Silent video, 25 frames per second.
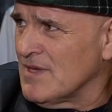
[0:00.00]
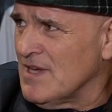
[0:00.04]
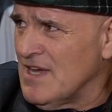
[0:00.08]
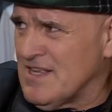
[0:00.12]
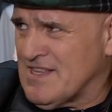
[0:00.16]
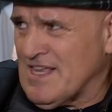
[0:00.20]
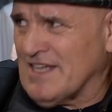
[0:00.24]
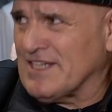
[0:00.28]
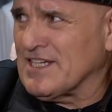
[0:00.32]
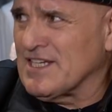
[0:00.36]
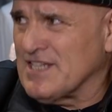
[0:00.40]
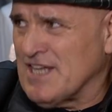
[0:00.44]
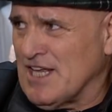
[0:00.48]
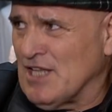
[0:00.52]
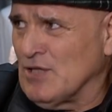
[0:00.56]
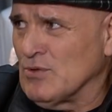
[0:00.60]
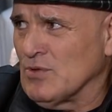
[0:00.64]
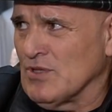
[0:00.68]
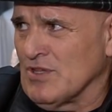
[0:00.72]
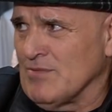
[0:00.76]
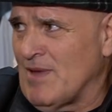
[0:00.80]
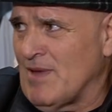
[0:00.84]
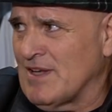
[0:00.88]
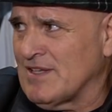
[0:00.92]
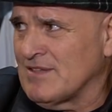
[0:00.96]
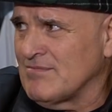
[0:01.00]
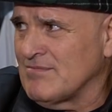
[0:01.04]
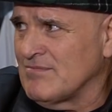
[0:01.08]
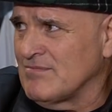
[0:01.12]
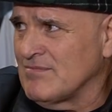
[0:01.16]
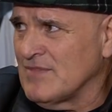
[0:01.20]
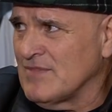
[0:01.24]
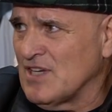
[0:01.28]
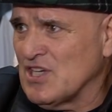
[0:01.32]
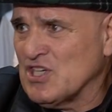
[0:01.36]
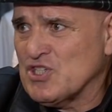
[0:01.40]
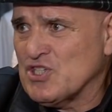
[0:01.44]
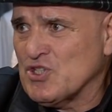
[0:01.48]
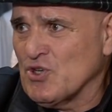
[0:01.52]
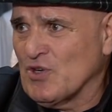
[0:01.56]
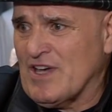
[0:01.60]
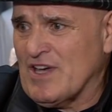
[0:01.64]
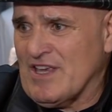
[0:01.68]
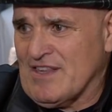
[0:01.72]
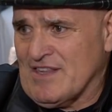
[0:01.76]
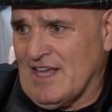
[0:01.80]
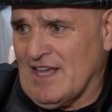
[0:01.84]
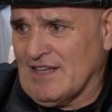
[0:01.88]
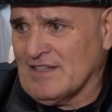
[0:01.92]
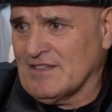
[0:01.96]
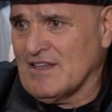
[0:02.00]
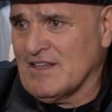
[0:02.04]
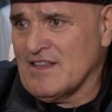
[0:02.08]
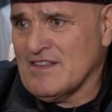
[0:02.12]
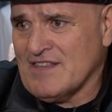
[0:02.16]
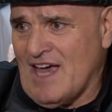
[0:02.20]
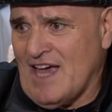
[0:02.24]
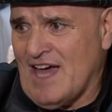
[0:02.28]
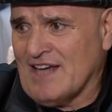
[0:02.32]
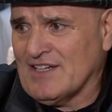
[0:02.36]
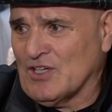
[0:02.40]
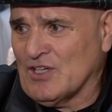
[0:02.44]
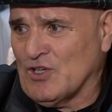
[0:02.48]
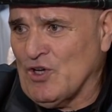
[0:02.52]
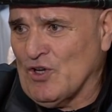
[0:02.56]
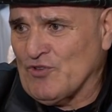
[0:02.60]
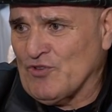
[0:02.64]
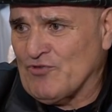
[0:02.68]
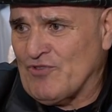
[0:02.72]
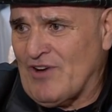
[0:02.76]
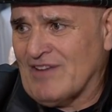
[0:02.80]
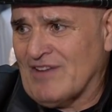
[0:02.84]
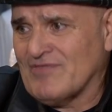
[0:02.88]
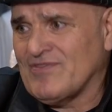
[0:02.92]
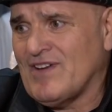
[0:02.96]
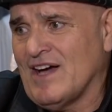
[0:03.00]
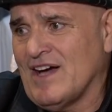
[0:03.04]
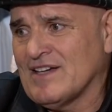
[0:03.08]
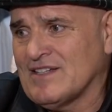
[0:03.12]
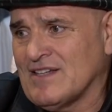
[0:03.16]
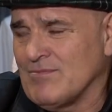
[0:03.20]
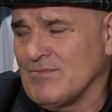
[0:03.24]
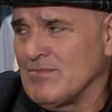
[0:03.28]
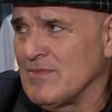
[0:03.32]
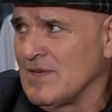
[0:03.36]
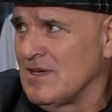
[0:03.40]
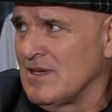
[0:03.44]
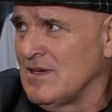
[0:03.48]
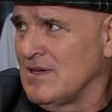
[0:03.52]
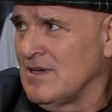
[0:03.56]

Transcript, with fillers: He's had a deal with a man. He shook his hand. He signed a contract fighting.